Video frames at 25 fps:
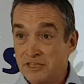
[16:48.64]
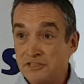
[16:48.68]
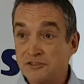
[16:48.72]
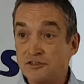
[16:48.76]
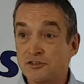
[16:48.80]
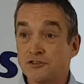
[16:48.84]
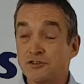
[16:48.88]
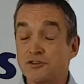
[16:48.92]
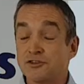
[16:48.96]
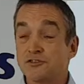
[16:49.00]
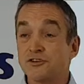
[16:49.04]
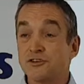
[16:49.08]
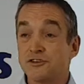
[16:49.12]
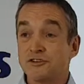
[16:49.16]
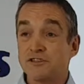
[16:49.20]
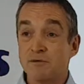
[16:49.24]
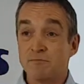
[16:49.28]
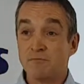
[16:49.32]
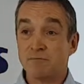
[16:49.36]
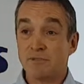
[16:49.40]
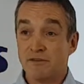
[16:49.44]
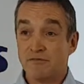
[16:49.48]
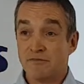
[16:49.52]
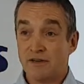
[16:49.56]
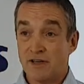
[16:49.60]
this is just a
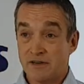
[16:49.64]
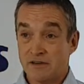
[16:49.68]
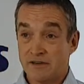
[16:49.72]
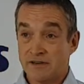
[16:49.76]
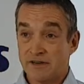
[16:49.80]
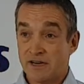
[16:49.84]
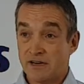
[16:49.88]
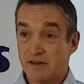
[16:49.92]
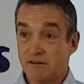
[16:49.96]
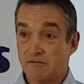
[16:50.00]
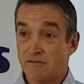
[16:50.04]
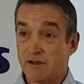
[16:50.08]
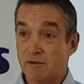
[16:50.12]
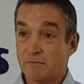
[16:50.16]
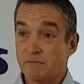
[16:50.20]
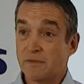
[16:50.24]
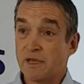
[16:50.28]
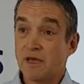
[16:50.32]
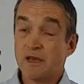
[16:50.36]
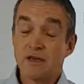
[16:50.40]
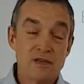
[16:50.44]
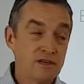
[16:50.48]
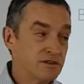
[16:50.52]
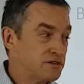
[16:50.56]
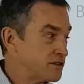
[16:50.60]
simplified diagram.
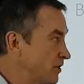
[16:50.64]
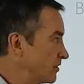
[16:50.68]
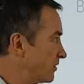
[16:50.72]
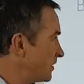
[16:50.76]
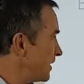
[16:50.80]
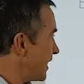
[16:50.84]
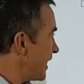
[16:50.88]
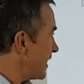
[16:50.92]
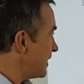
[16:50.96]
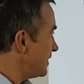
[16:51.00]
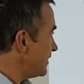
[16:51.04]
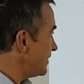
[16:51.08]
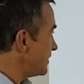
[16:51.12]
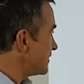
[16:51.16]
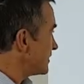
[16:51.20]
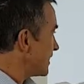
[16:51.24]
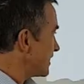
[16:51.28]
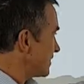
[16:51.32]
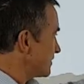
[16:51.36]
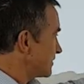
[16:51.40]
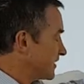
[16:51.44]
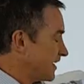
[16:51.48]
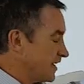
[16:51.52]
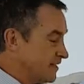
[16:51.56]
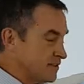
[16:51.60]
So any
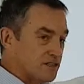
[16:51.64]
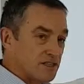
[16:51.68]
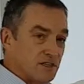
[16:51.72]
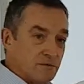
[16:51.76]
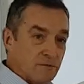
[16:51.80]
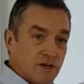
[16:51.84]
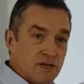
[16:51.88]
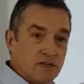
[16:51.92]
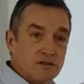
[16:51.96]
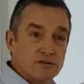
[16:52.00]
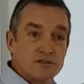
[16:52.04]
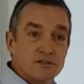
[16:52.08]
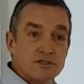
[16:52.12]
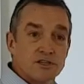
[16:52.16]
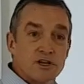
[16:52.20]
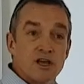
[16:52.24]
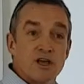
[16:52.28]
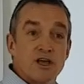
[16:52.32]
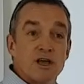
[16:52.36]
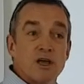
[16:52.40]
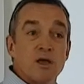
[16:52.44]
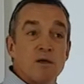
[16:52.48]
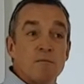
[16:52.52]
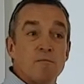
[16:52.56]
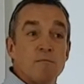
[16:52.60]
task estimate
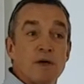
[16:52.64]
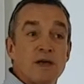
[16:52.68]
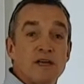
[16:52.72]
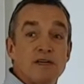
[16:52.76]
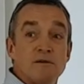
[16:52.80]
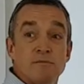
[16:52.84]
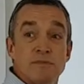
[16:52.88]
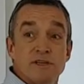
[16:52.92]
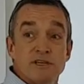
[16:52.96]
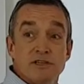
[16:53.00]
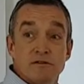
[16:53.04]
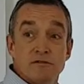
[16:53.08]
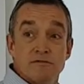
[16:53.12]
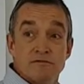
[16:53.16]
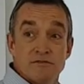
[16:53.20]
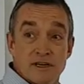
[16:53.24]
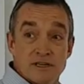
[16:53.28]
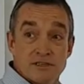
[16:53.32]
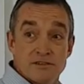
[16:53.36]
might be done